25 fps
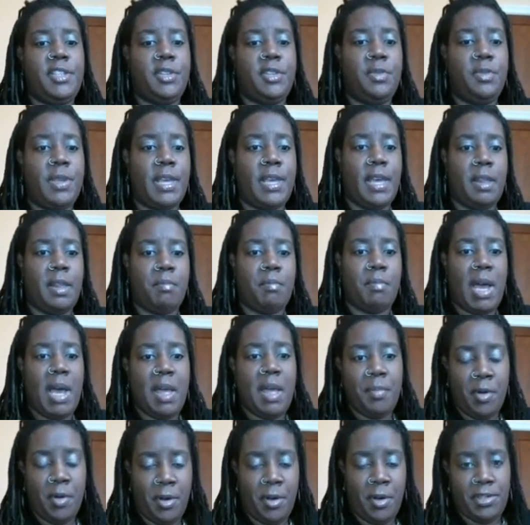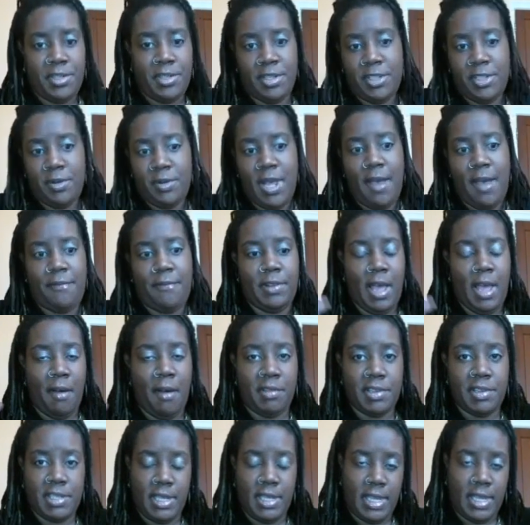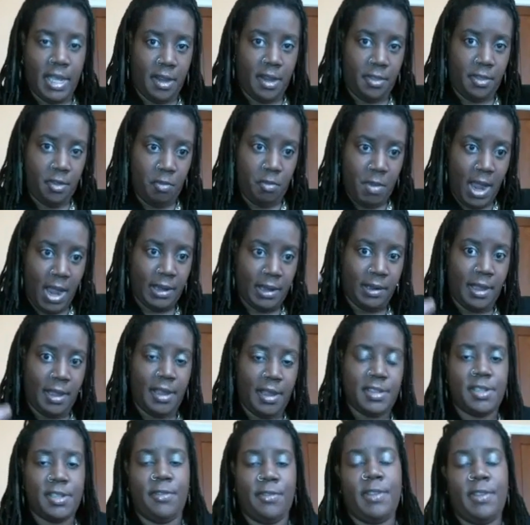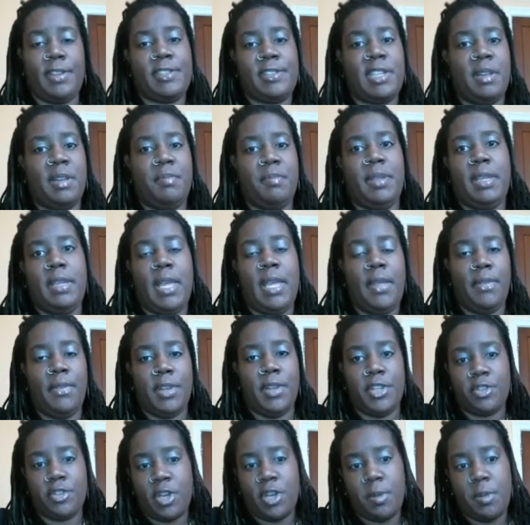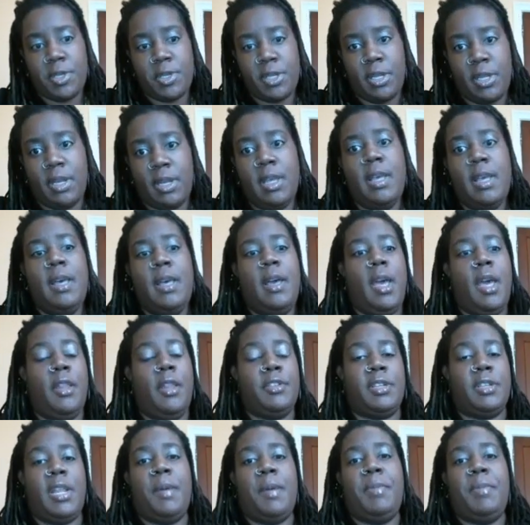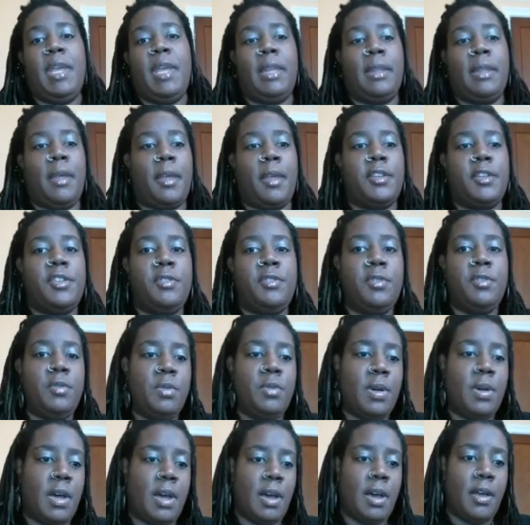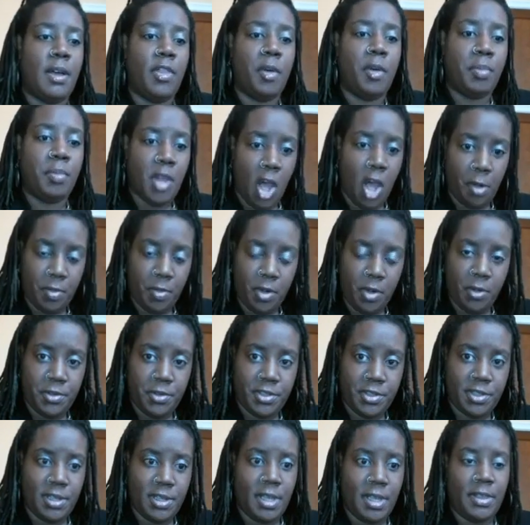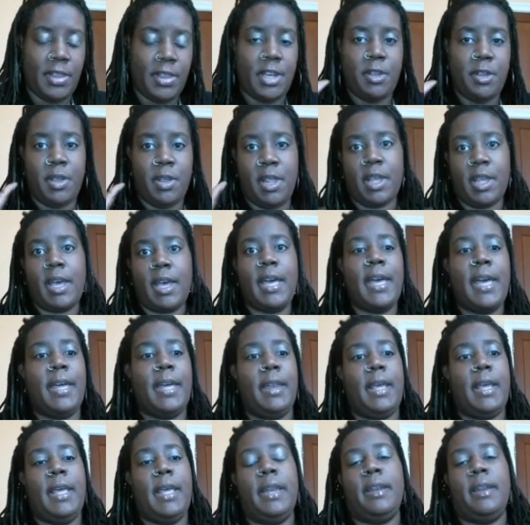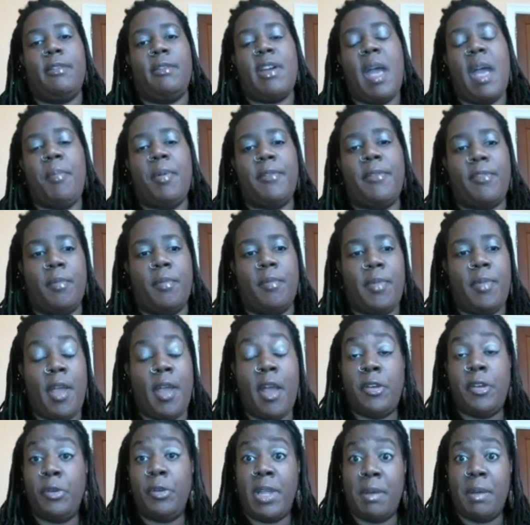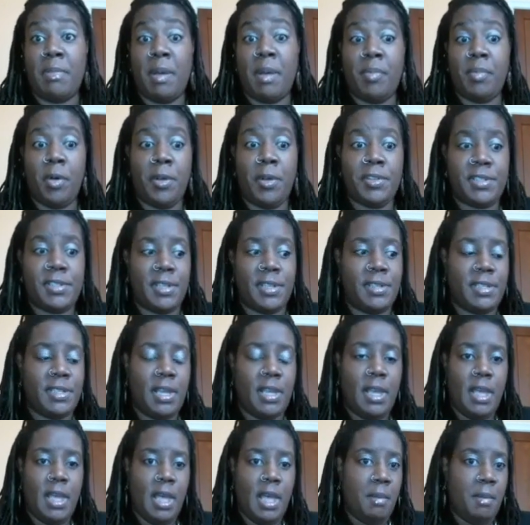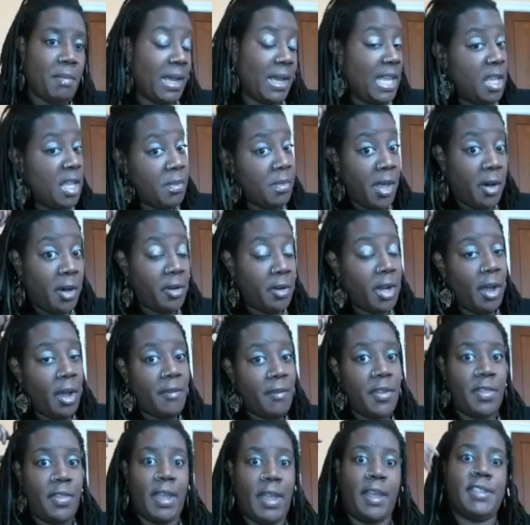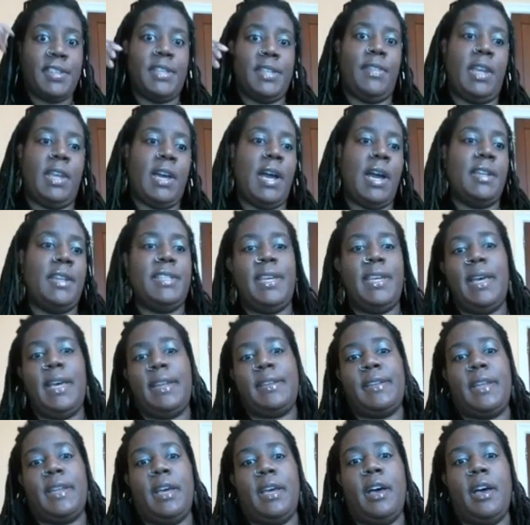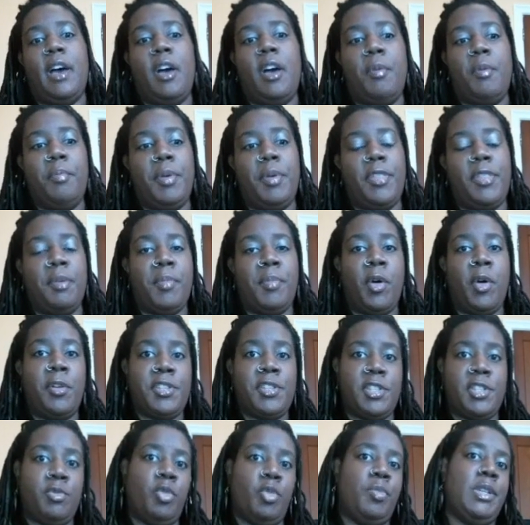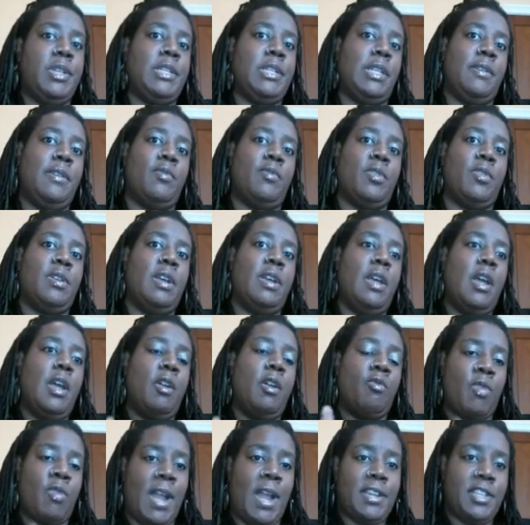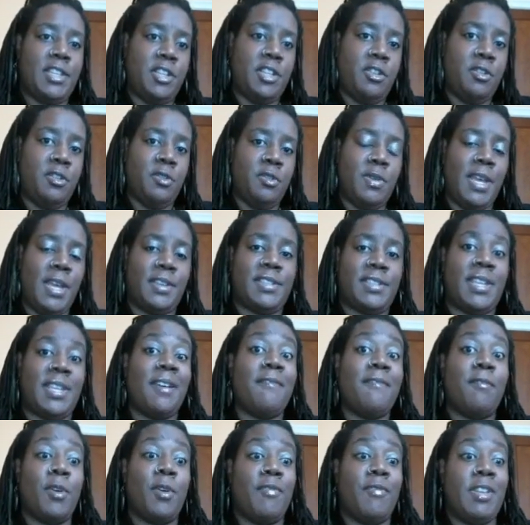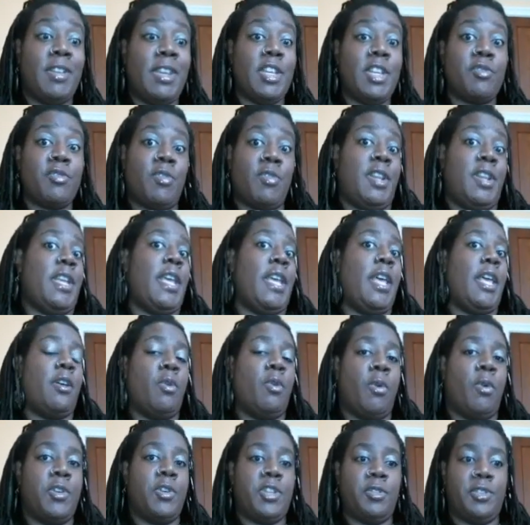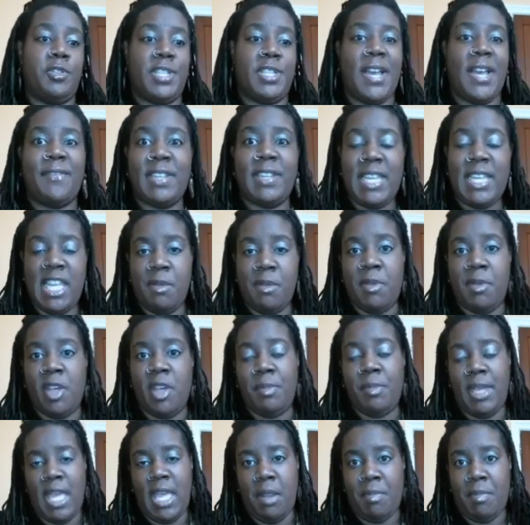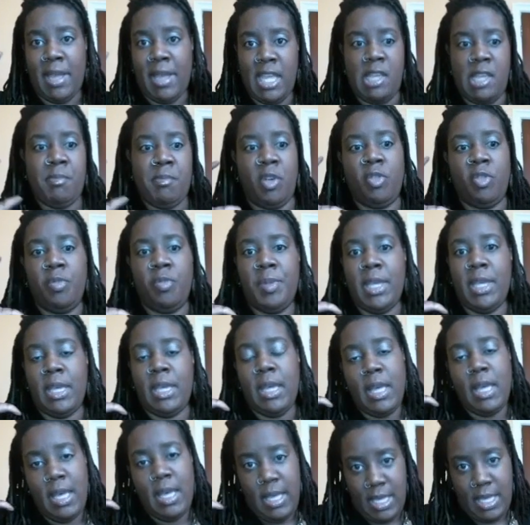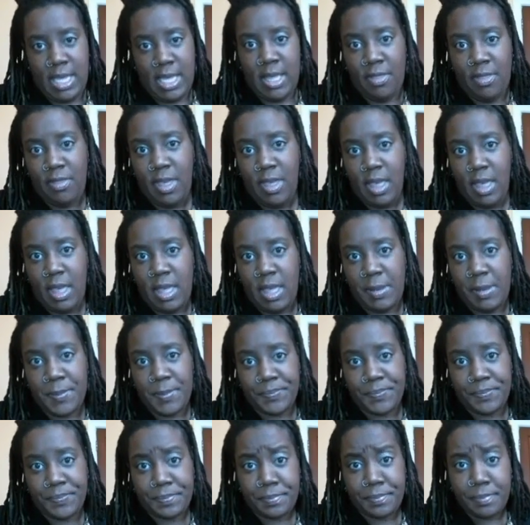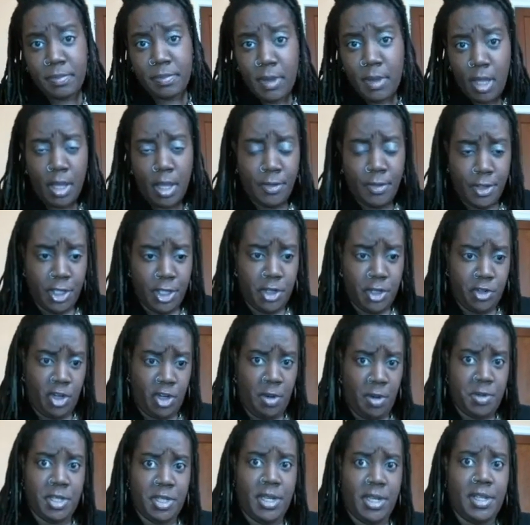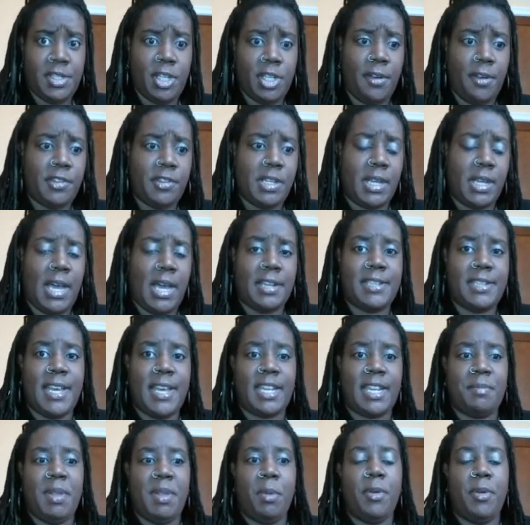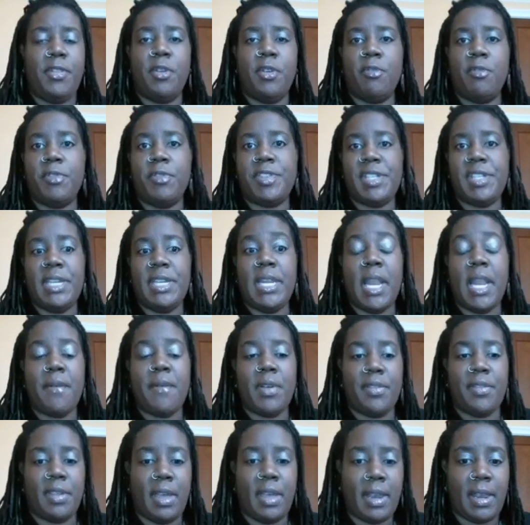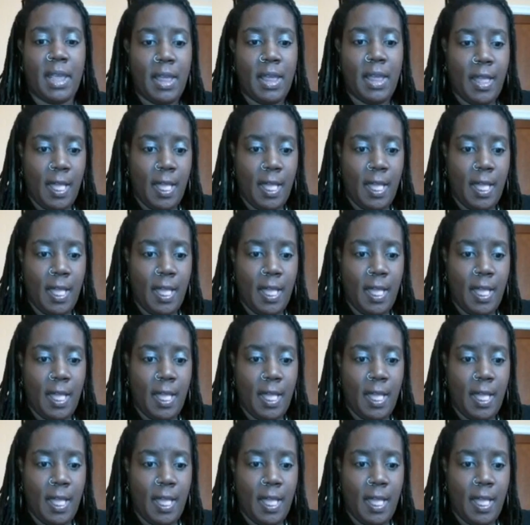to get my bonuses, you have to obviously get it through my link, so that it's going to be in the description, and there's going to be a link to the blog post, and then you can go ahead and grab it from there, and you'll get my bonuses. My email and everything is in the contact, but the bonuses will be delivered right to you, except for the Niche Renegade course. You'll just have to email me, and my email will be in the description itself to contact me with your receipt and everything.